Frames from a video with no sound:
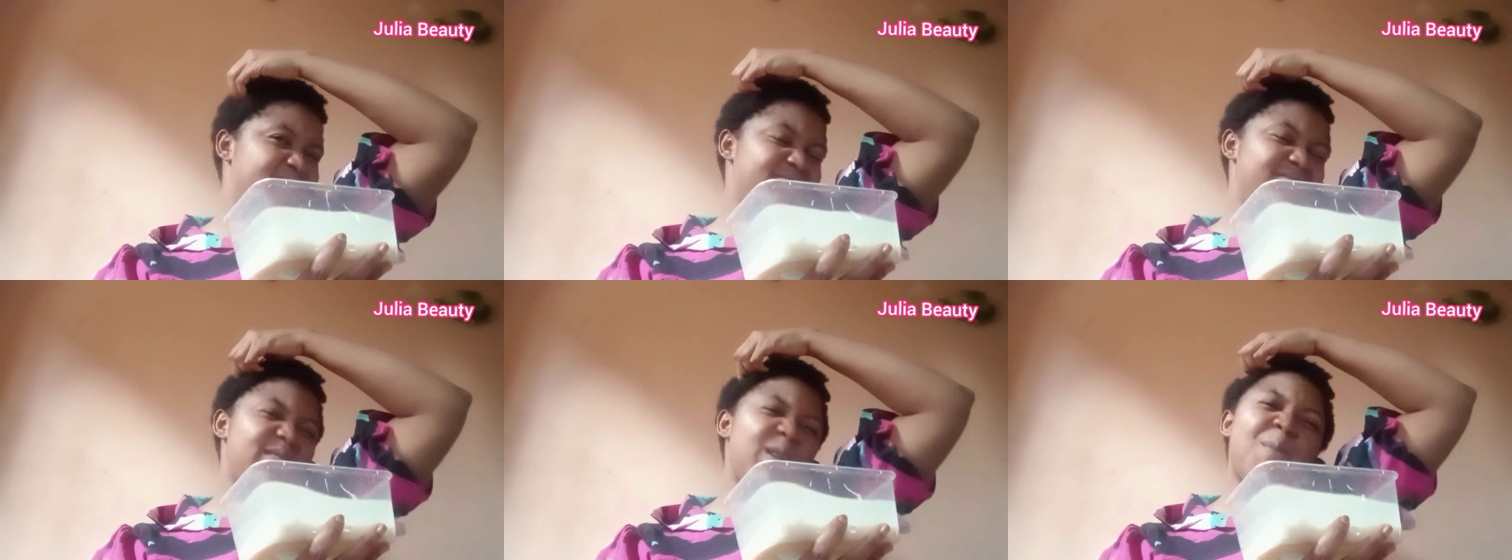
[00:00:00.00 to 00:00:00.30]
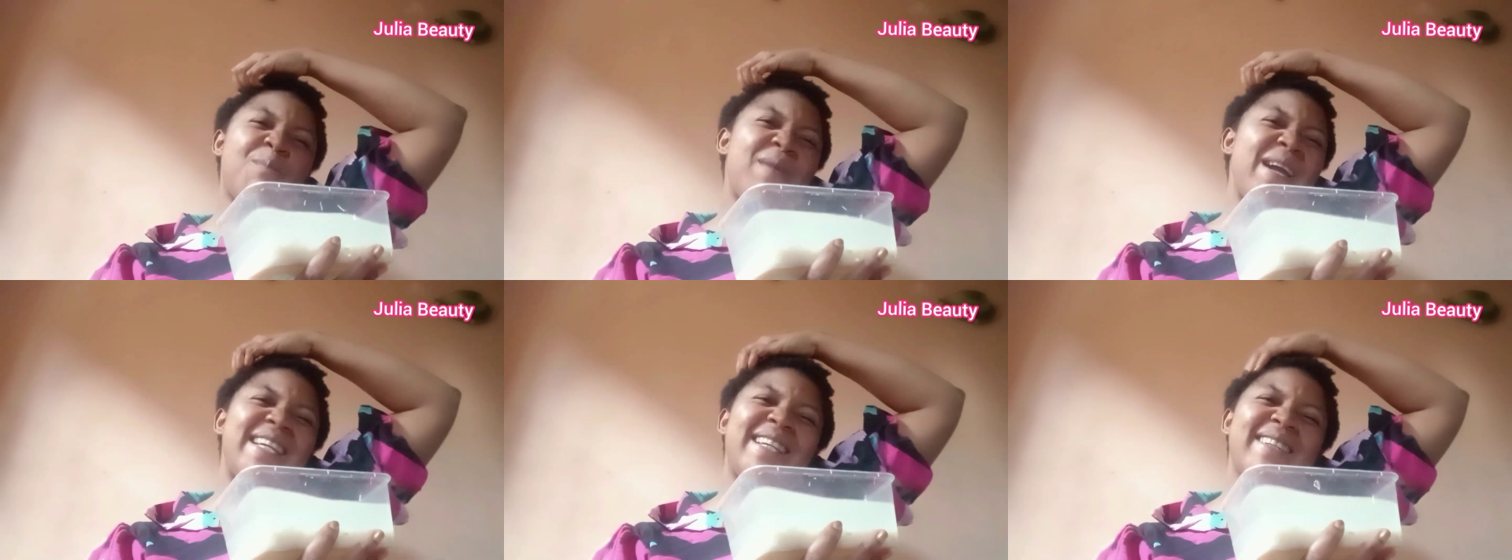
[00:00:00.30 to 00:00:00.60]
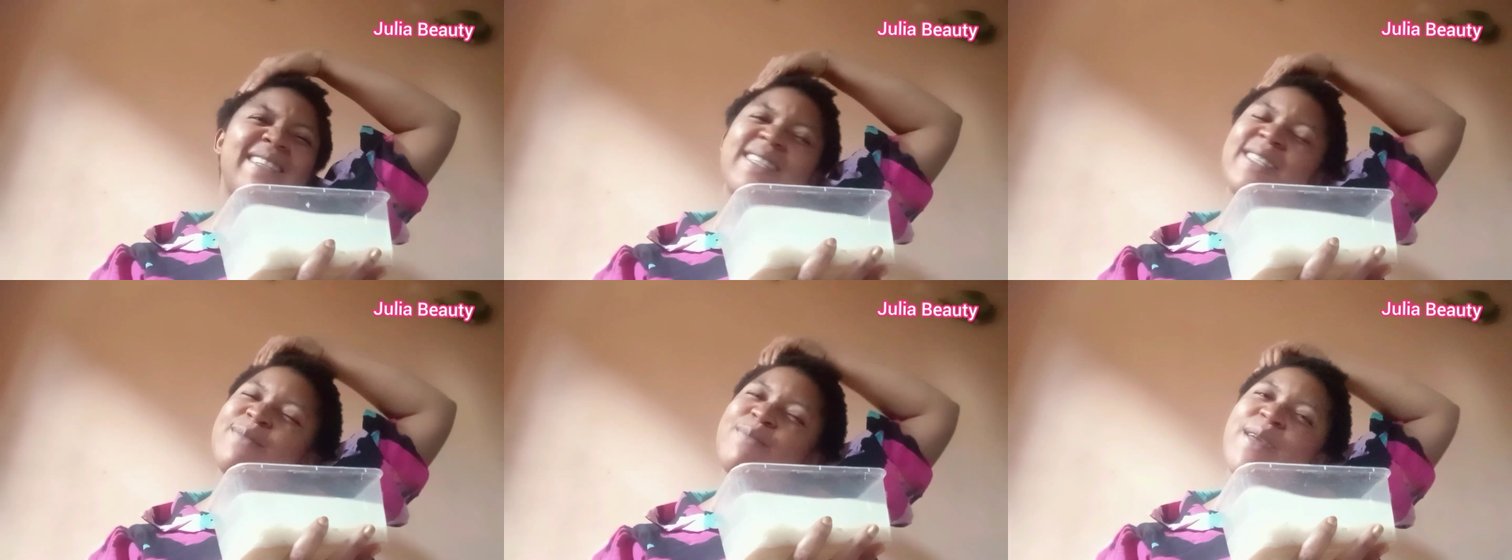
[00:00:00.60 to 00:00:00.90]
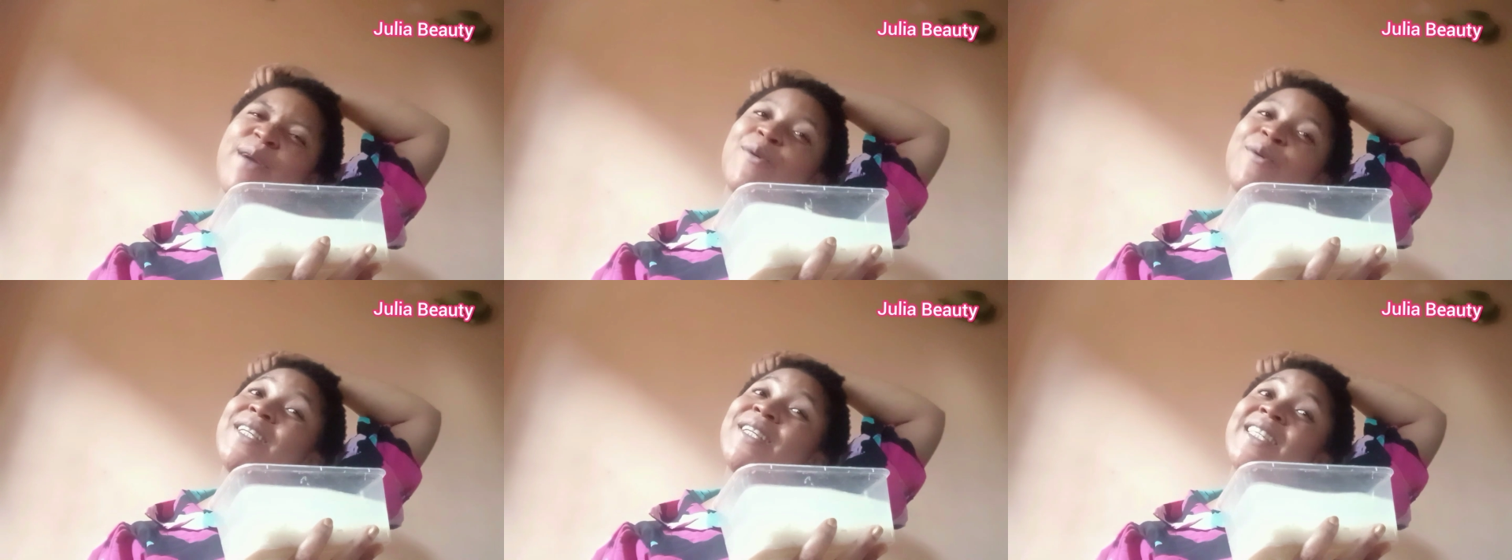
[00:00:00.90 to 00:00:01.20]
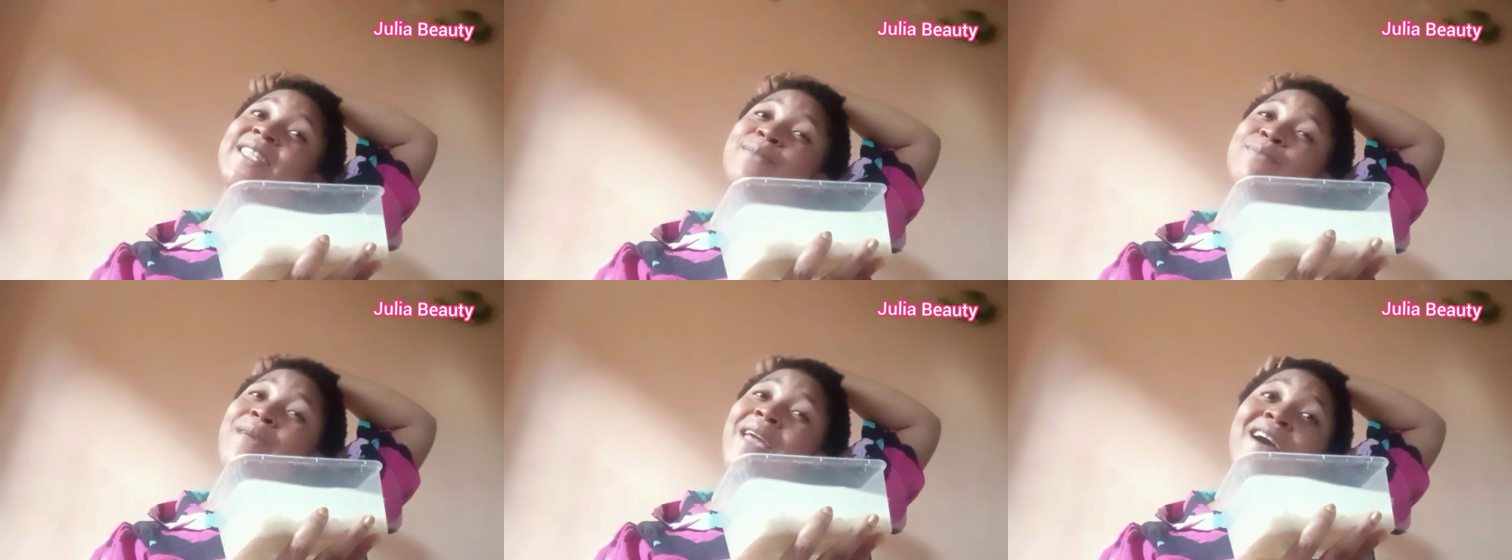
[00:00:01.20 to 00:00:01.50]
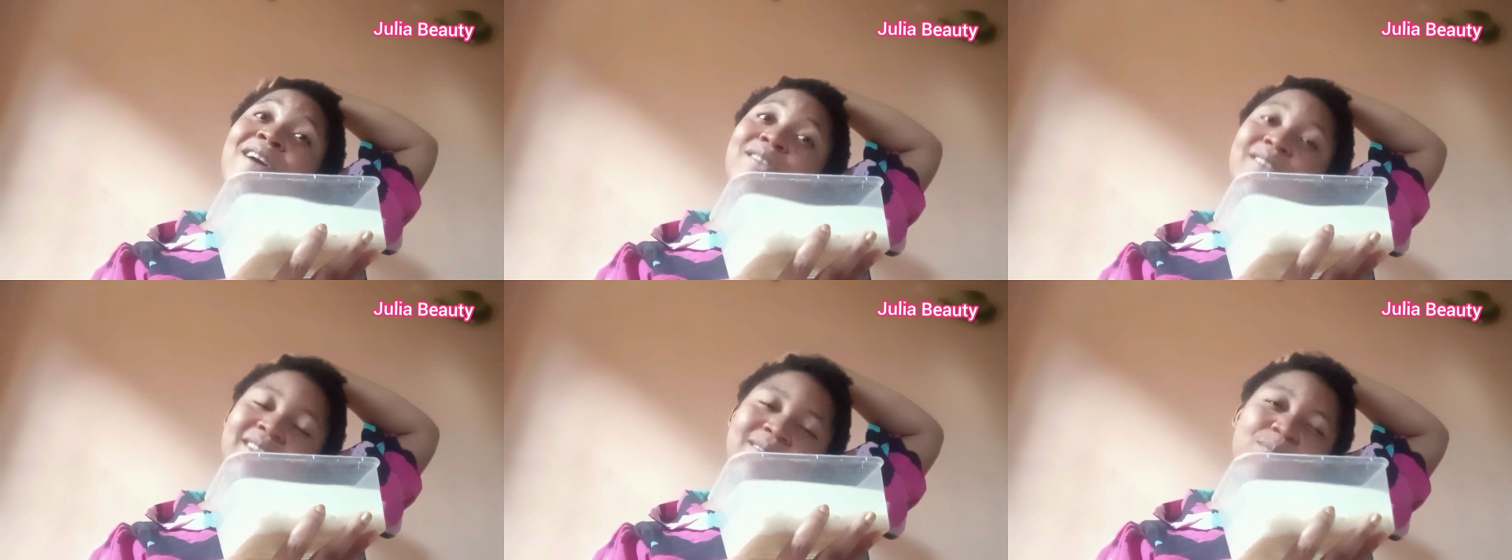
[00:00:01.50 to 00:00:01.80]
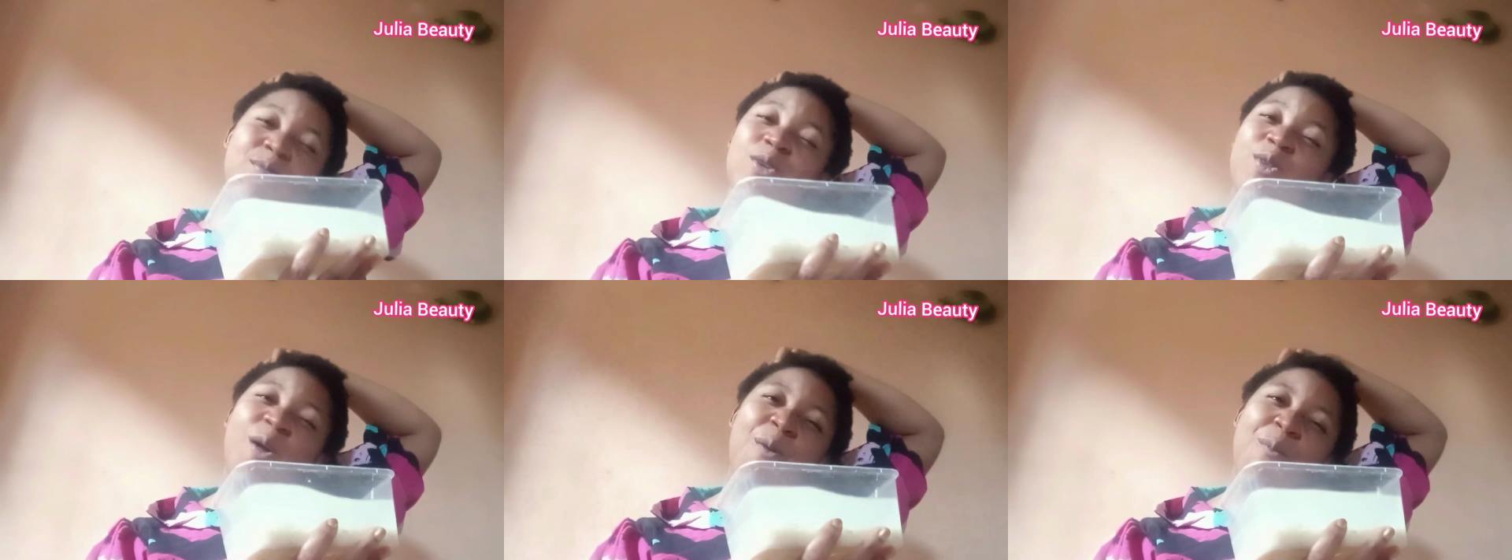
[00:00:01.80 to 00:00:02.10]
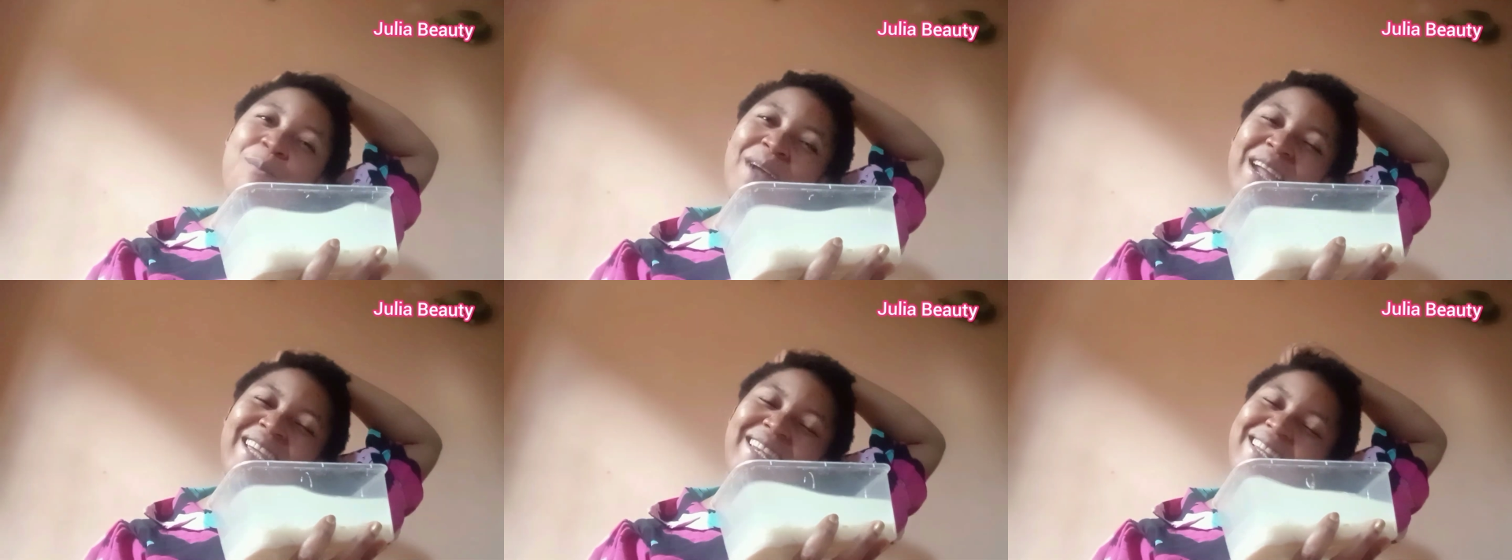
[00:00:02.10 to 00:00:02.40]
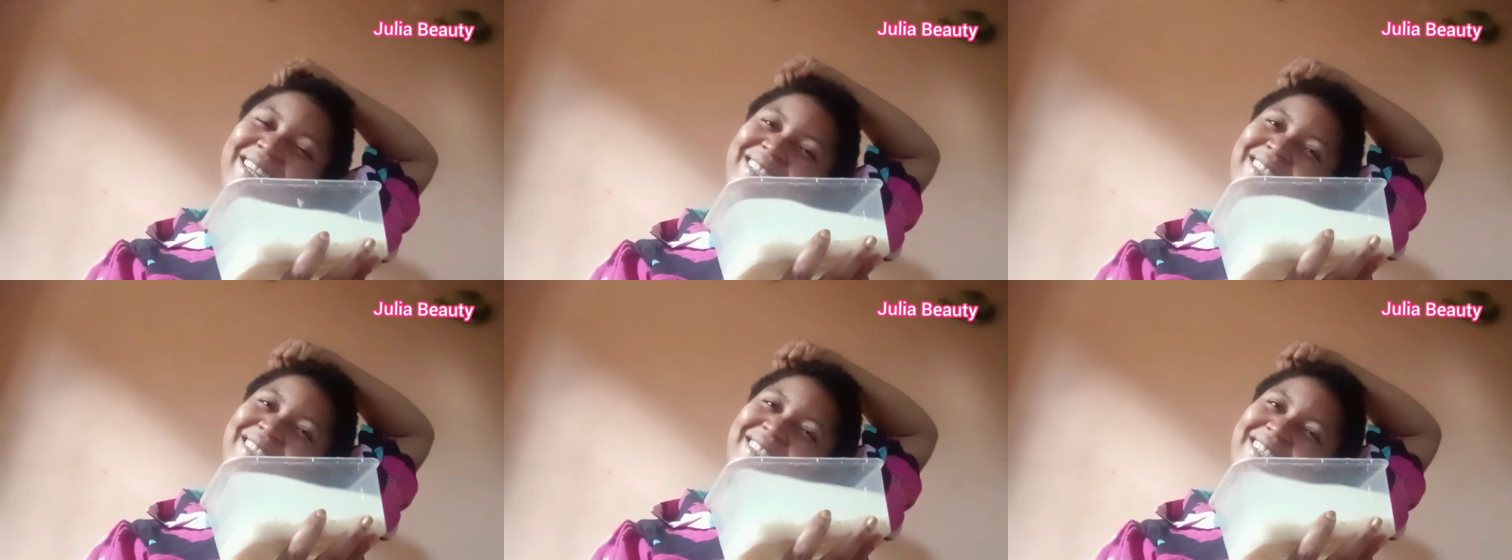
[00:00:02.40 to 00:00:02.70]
Don't mind the smell. It smells, but don't mind it.